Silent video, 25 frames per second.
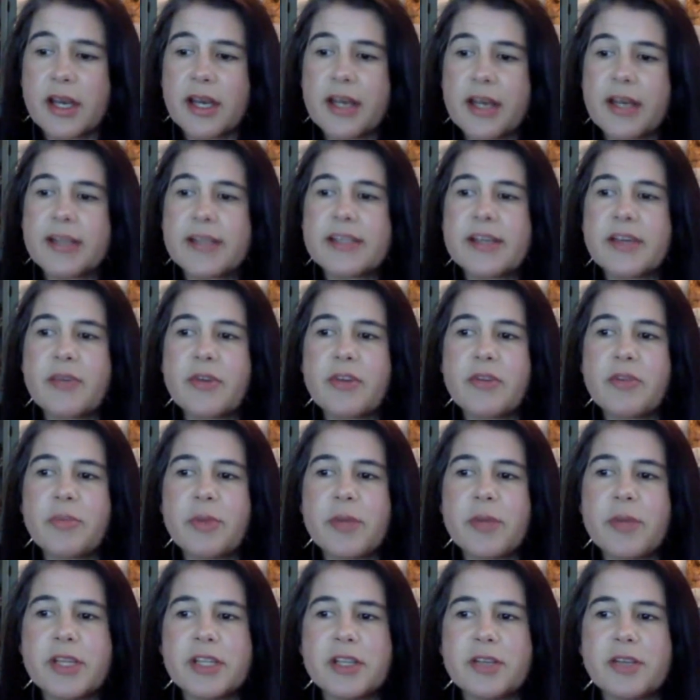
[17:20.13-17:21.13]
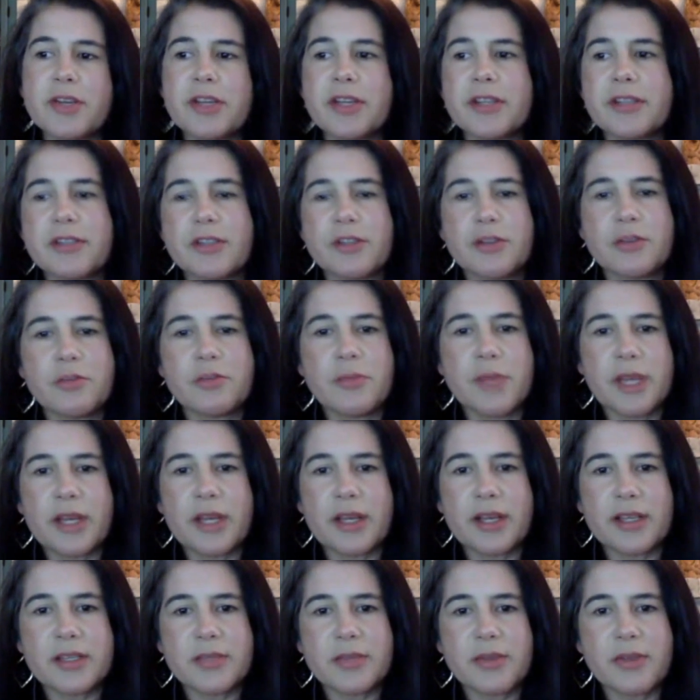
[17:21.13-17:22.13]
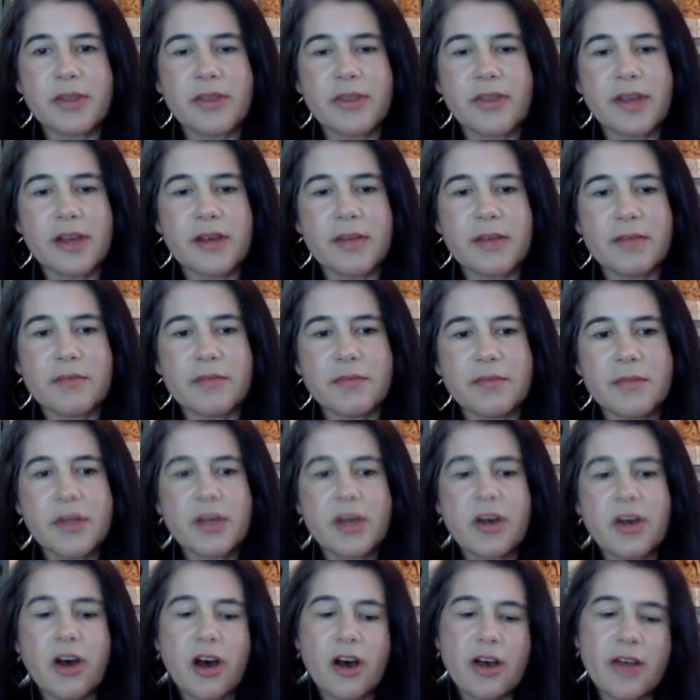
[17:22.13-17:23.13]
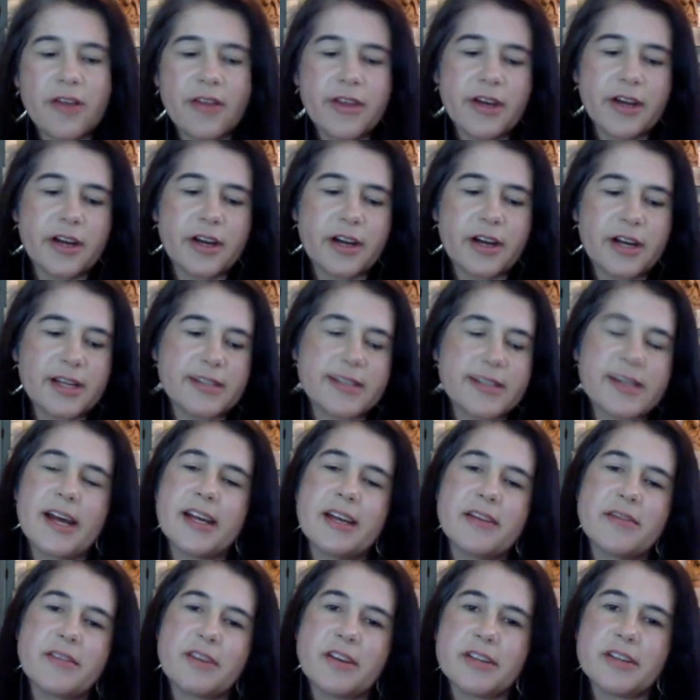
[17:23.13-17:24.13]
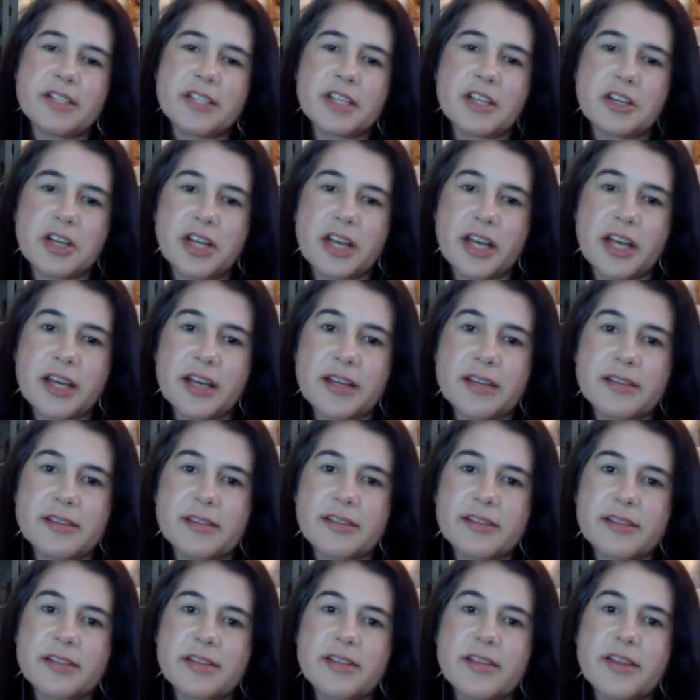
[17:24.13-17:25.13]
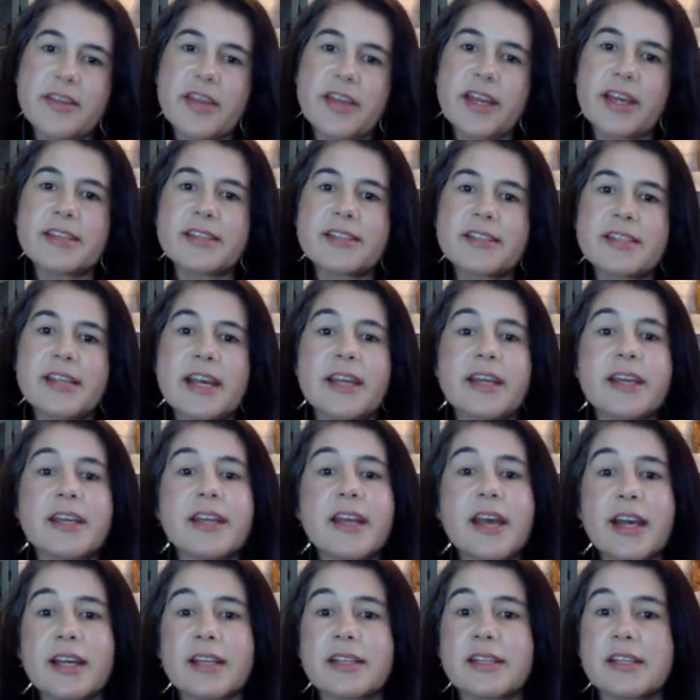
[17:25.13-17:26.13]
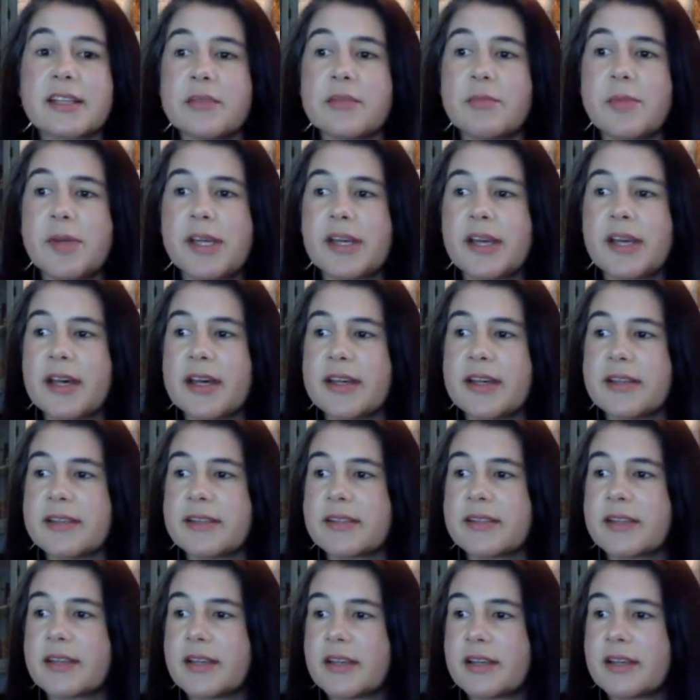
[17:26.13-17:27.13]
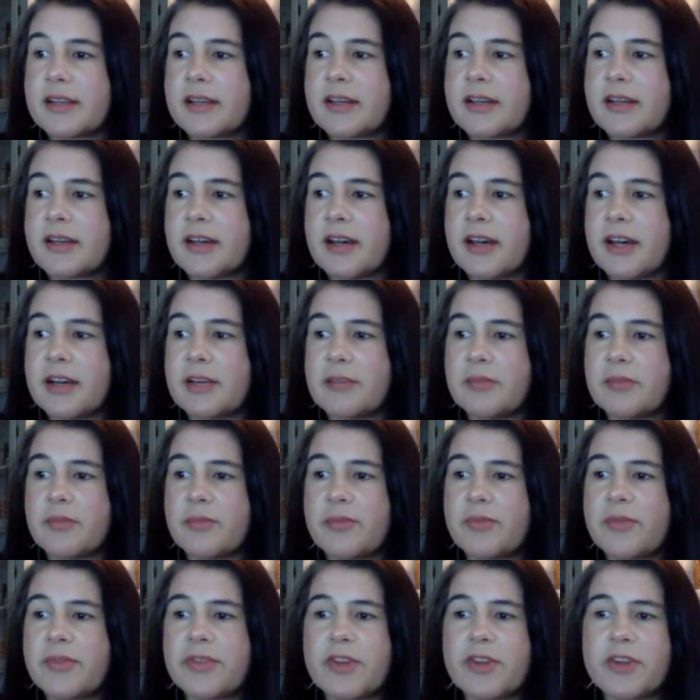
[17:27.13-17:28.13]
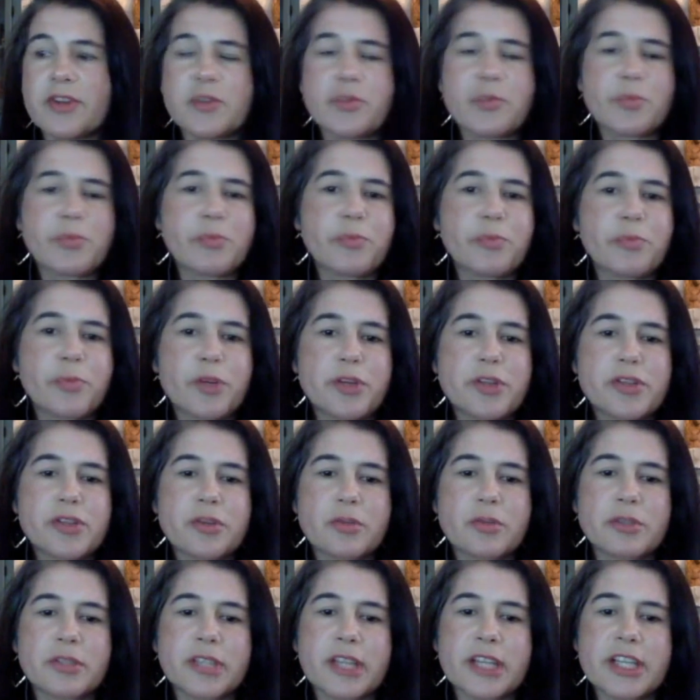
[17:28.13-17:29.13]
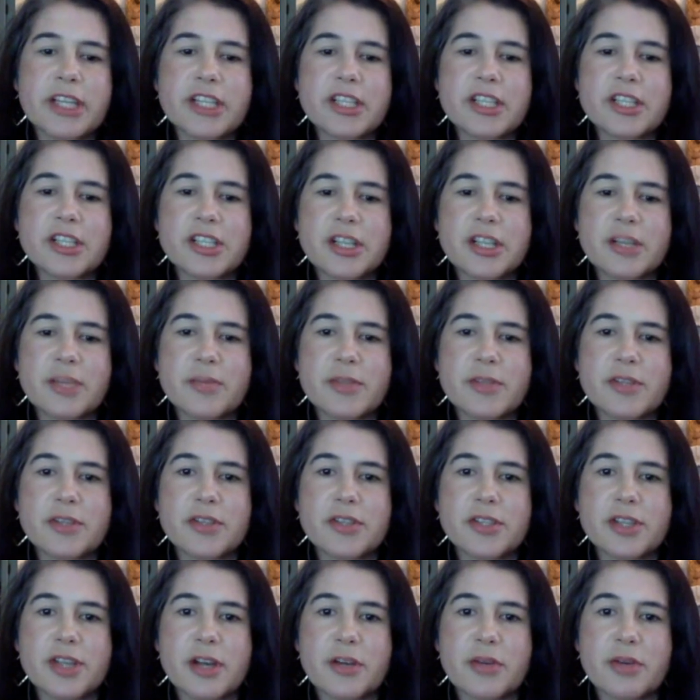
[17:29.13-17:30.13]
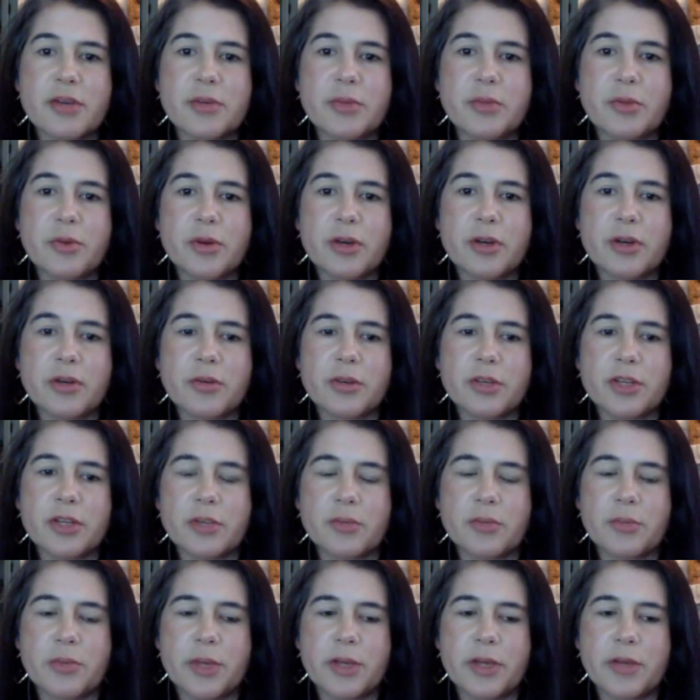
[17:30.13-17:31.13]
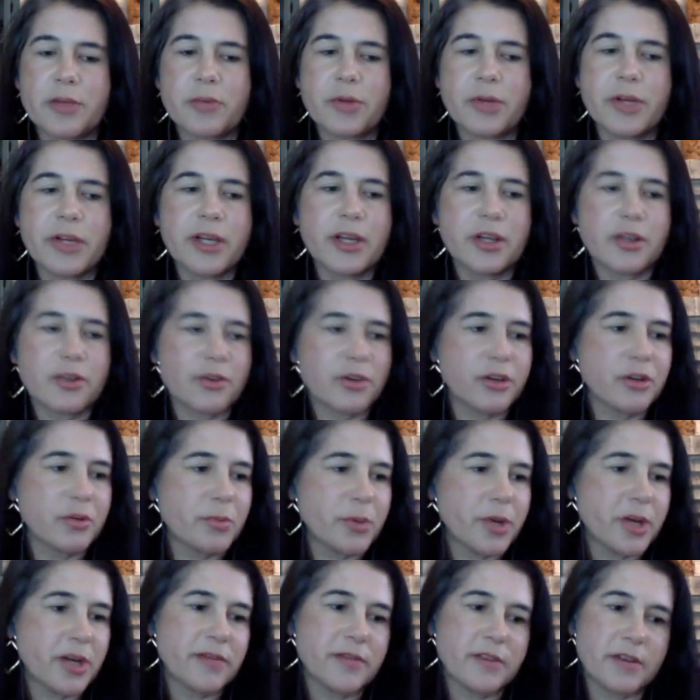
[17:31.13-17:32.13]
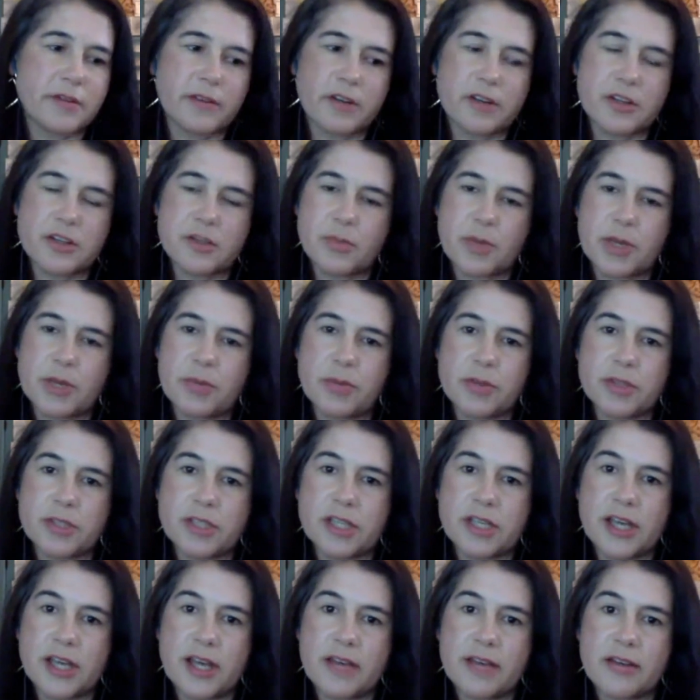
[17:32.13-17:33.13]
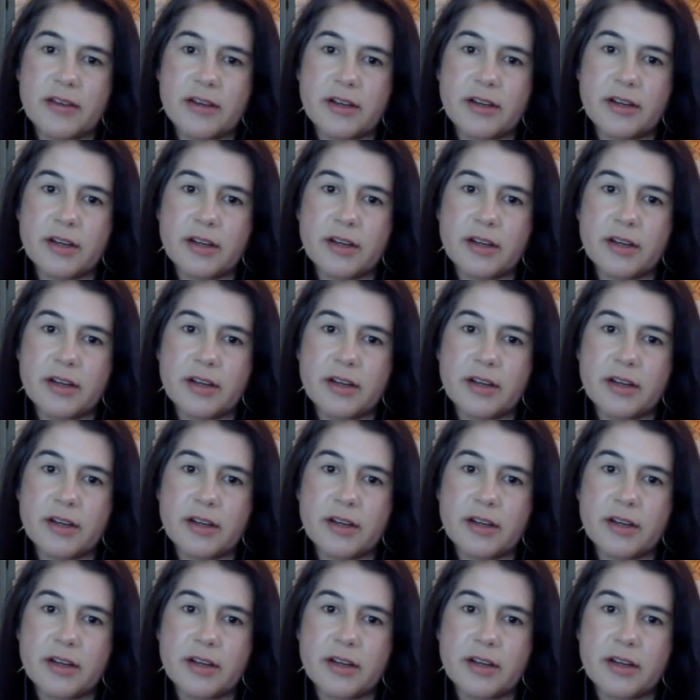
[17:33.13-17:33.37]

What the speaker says: And so we've been doing Zoom meetings with them on their assigned volunteer days so that they can stay connected, because those personal relationships are so important when you bring a group of diverse people together